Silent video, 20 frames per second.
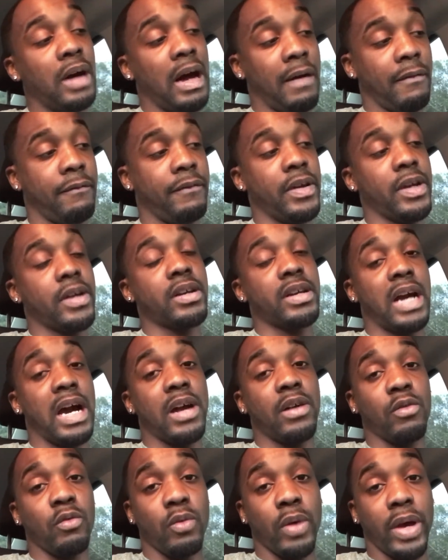I figured
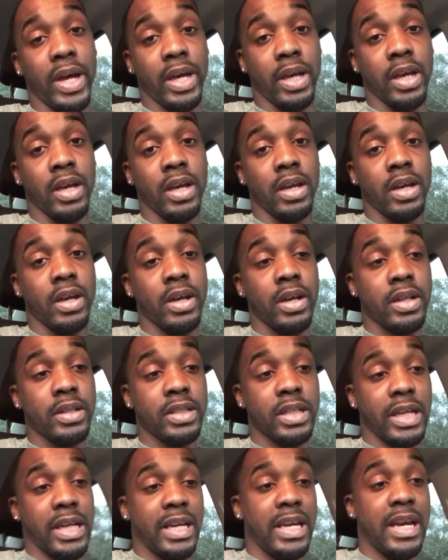out a way
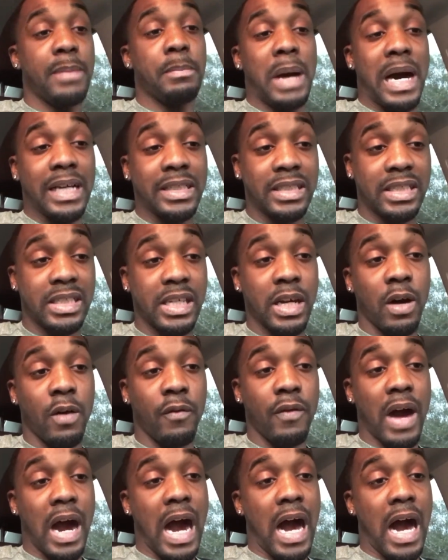to get myself